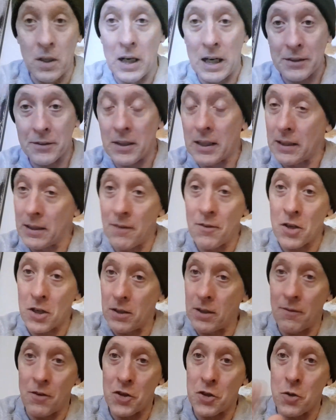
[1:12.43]
hard tonight.
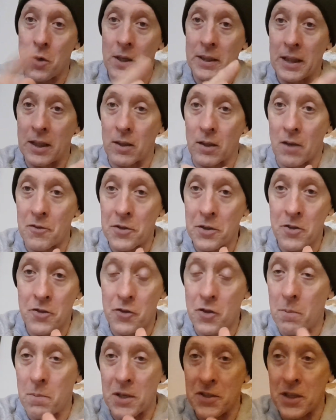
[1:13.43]
Never shot any clips because
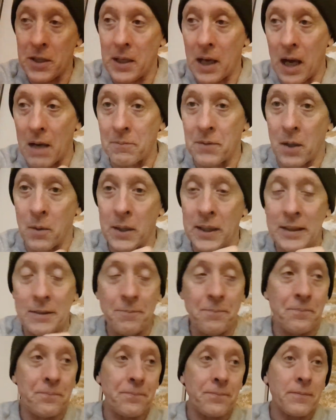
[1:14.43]
too busy gabbing away.
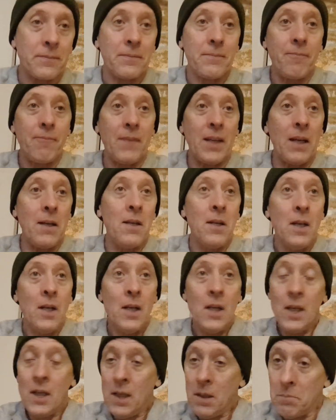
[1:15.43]

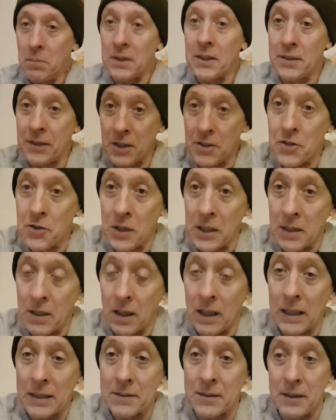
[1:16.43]
But they did train
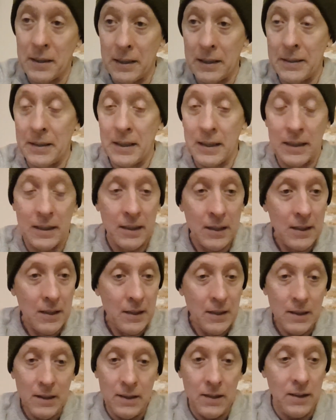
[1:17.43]
hard, and
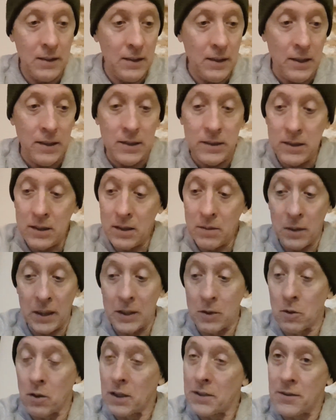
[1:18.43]
my
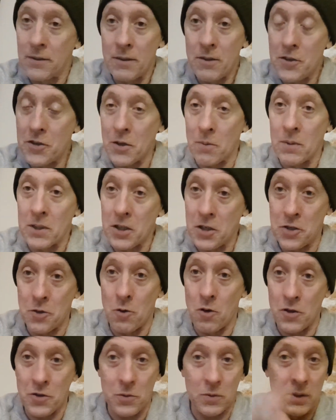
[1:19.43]
God, some of the
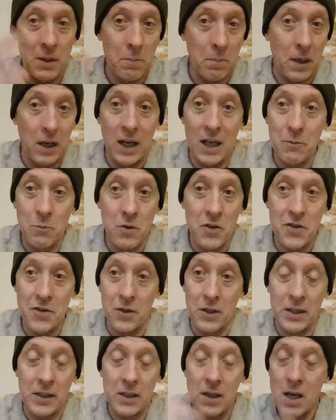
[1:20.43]
shots on the pad was
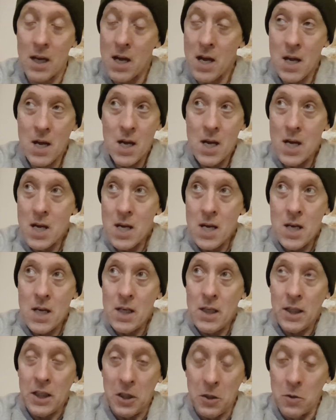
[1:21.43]
like,
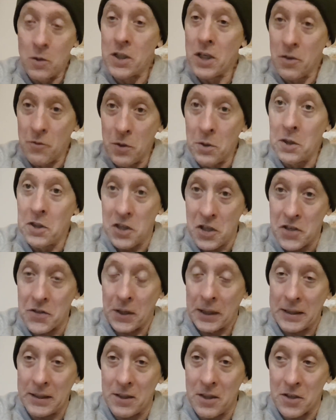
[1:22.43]
you really just
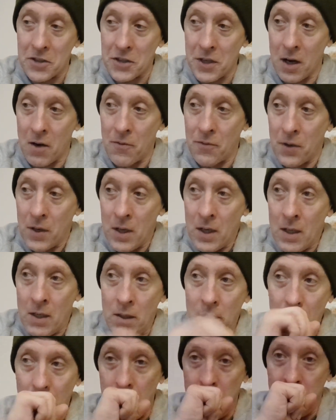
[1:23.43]
think to yourself
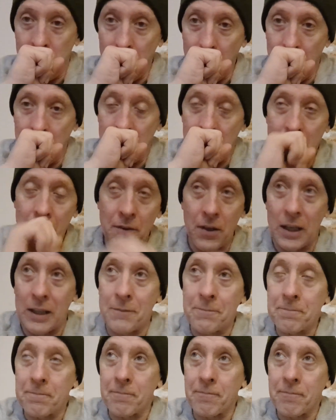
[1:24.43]
that